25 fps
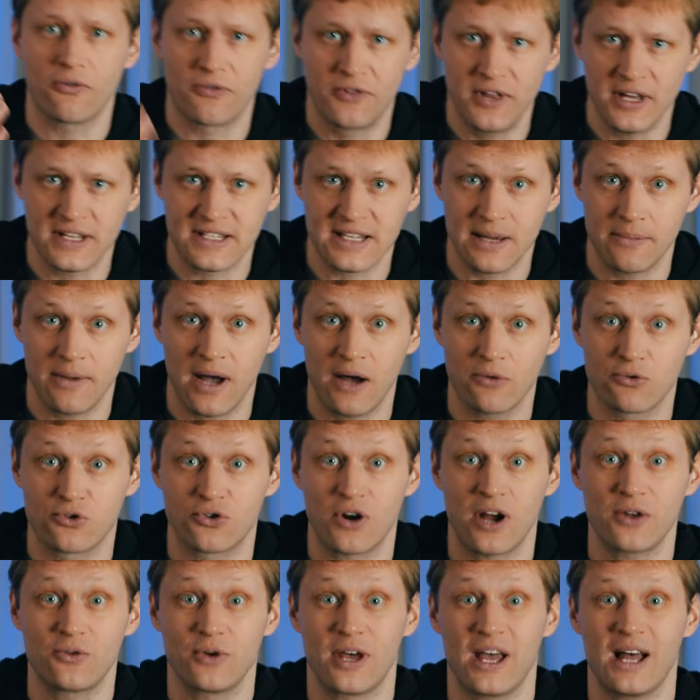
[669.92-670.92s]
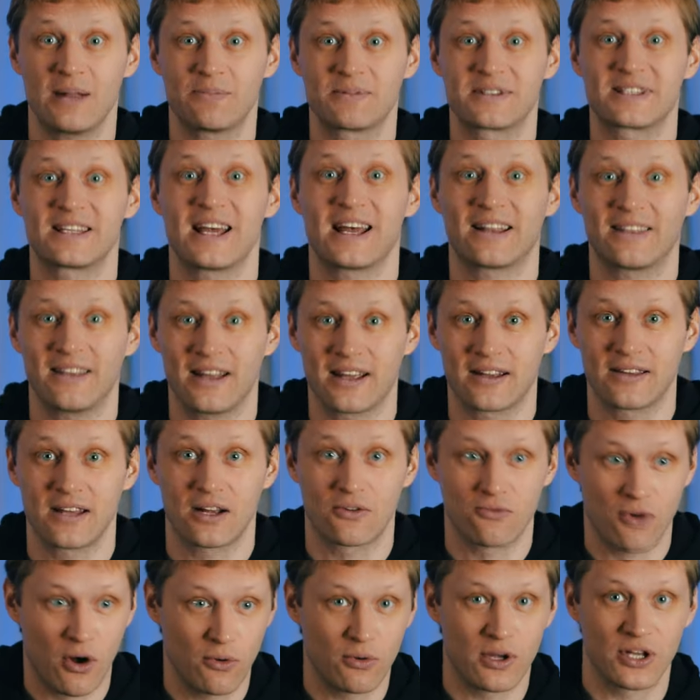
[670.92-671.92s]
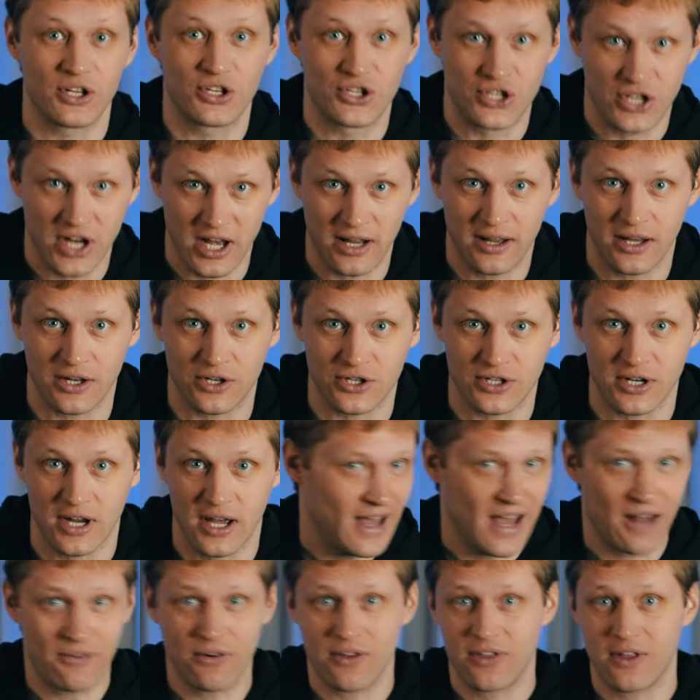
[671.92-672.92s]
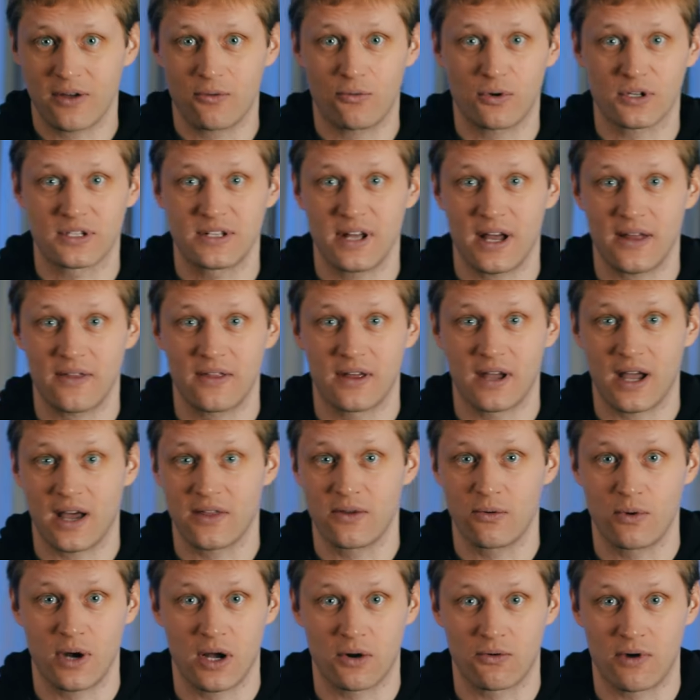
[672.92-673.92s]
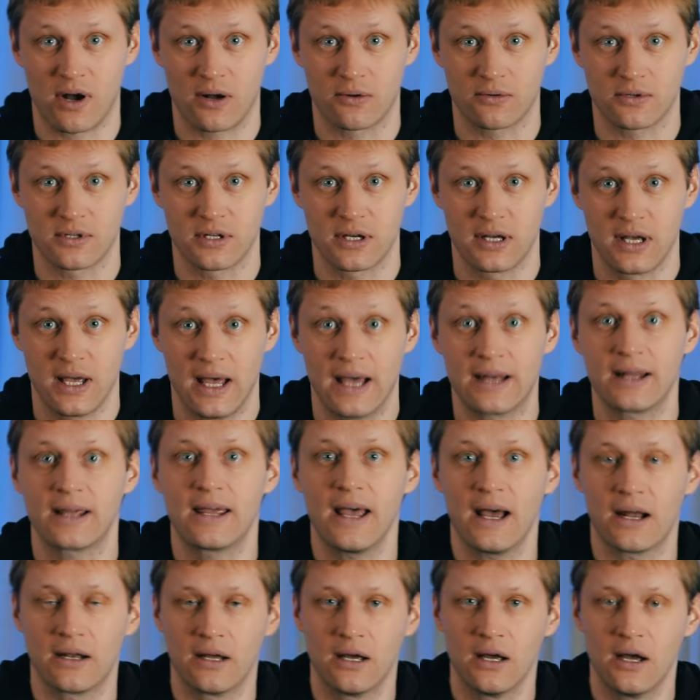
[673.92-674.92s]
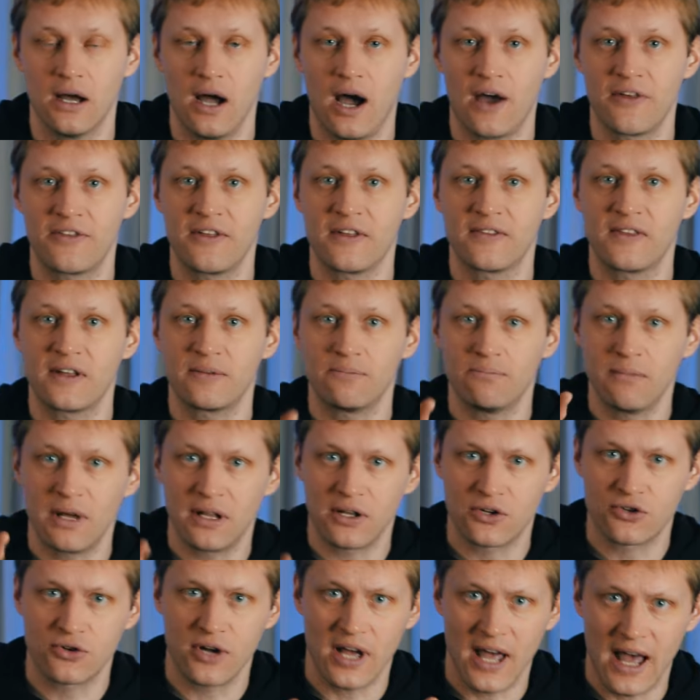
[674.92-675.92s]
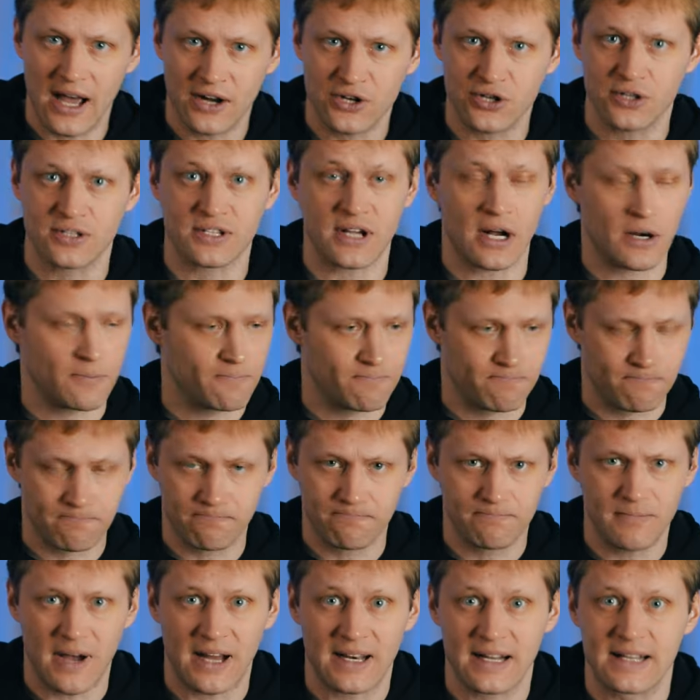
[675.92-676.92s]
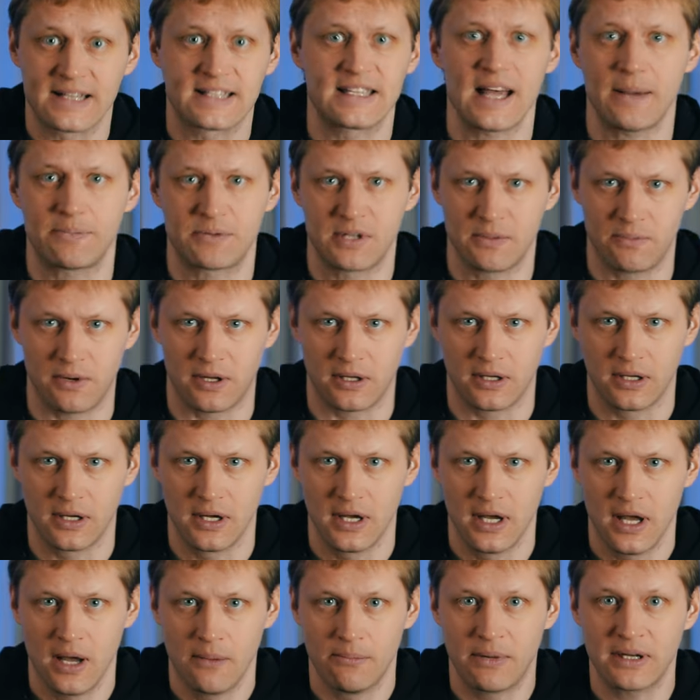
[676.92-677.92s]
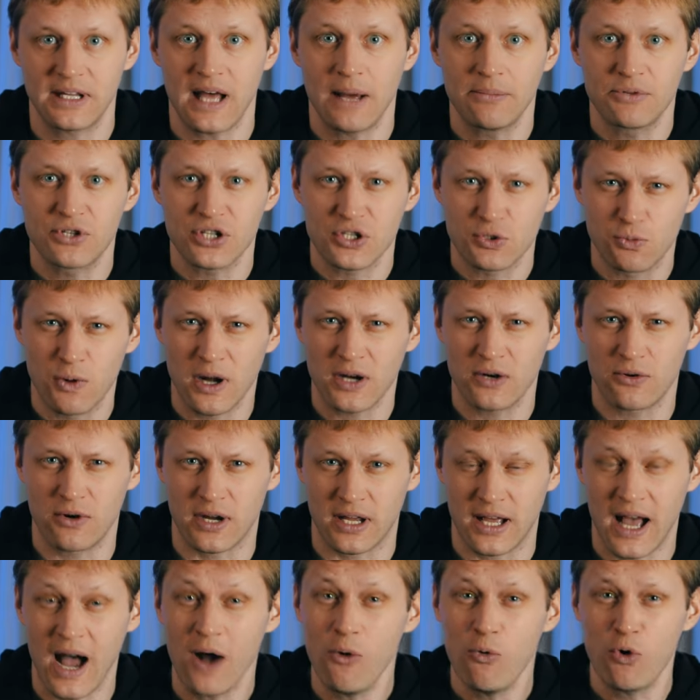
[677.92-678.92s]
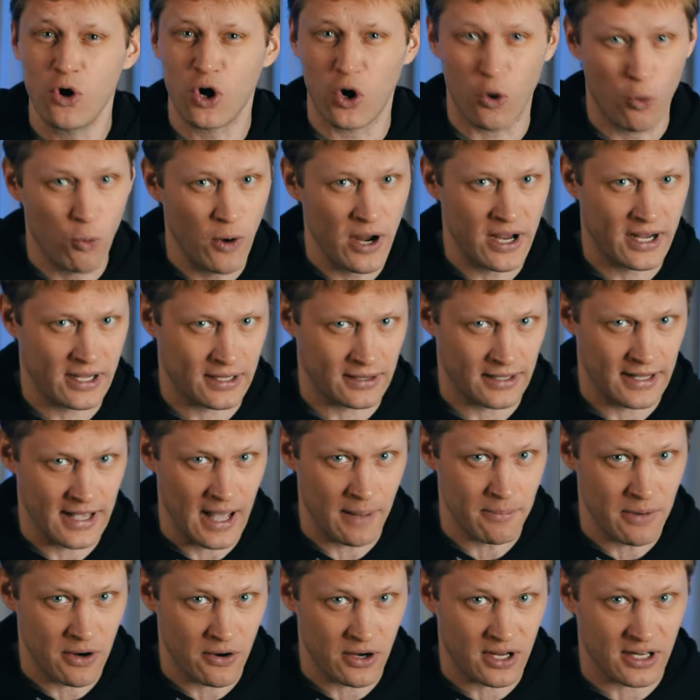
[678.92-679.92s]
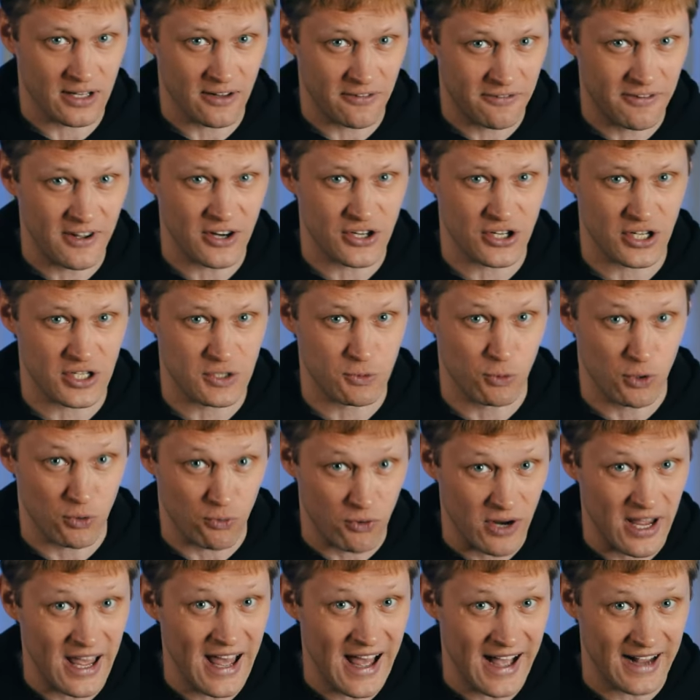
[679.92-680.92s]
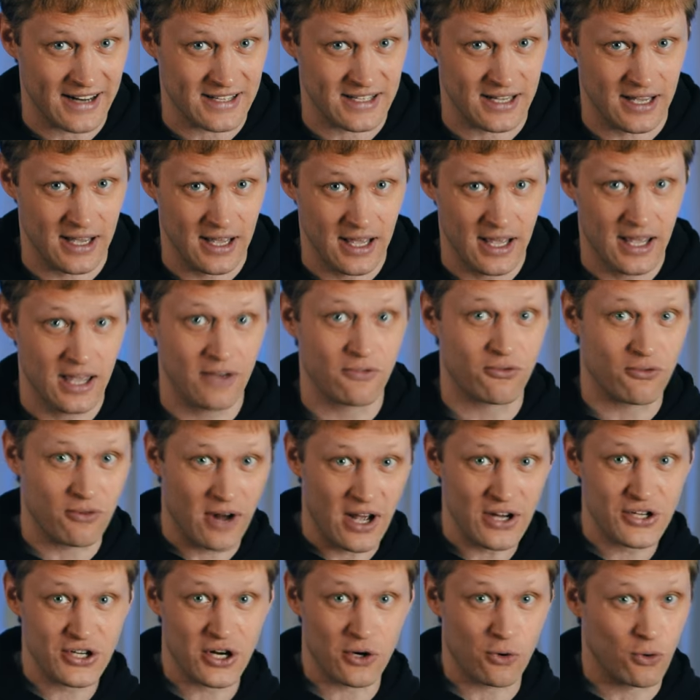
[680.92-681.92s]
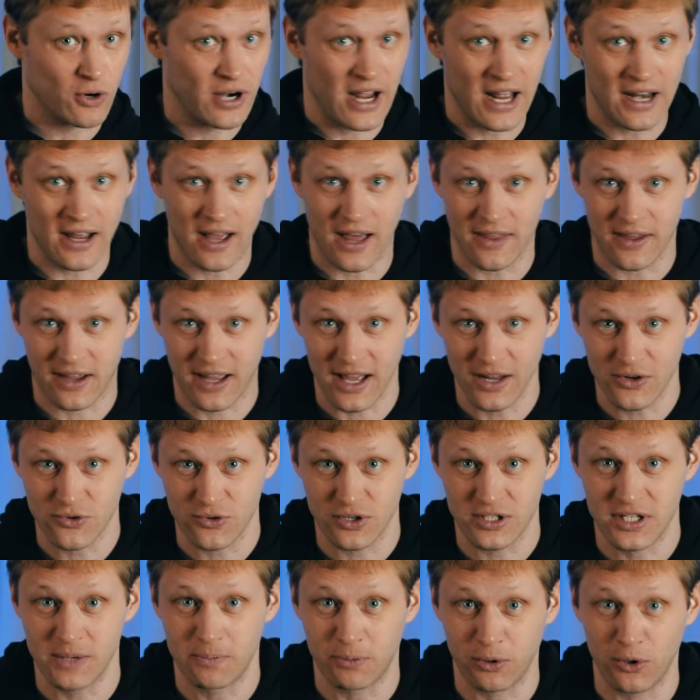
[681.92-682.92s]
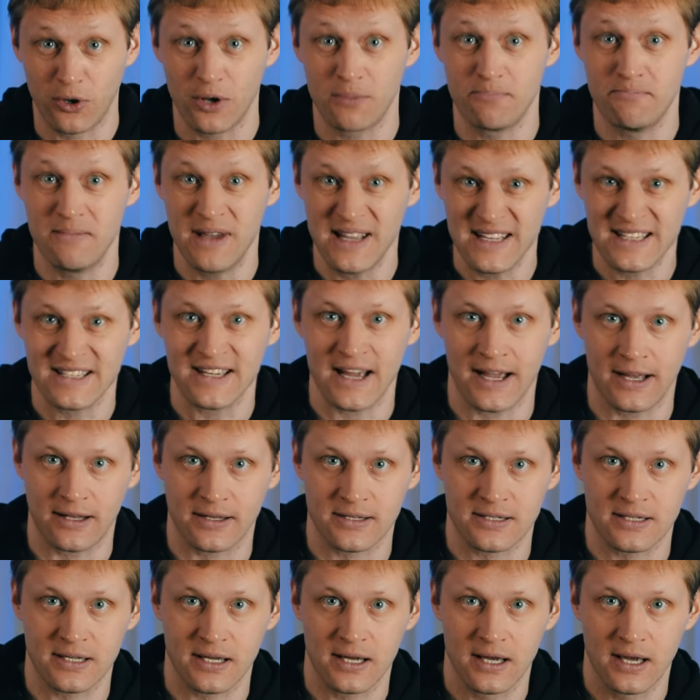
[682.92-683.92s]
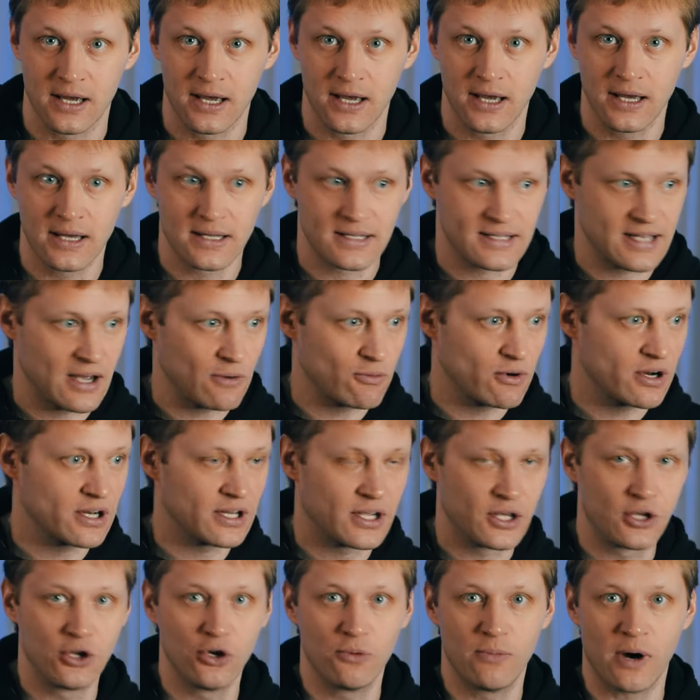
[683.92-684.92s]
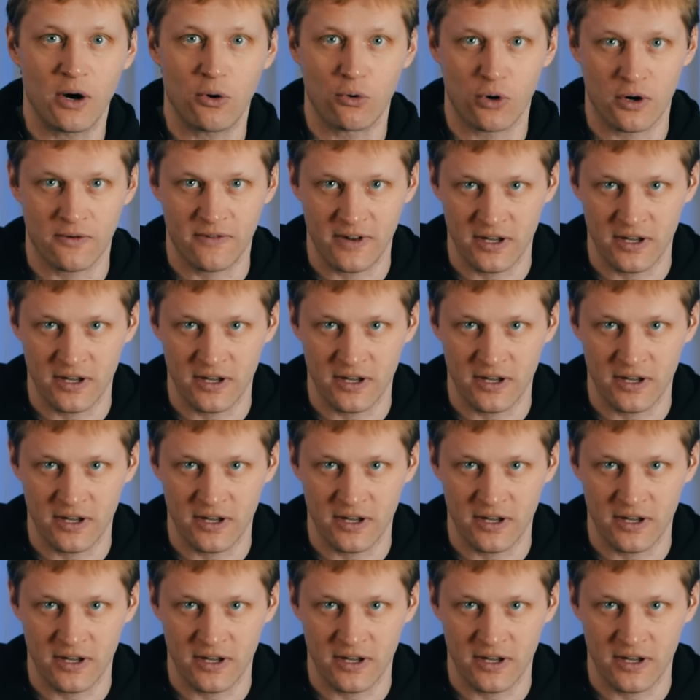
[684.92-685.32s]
of this somehow try to help settling the growing challenge, everything was done the other way around. And again, I think that military actions are unacceptable. But I'm just wondering how quickly American officials would react if Russia or any other country deploy missiles somewhere in Cuba or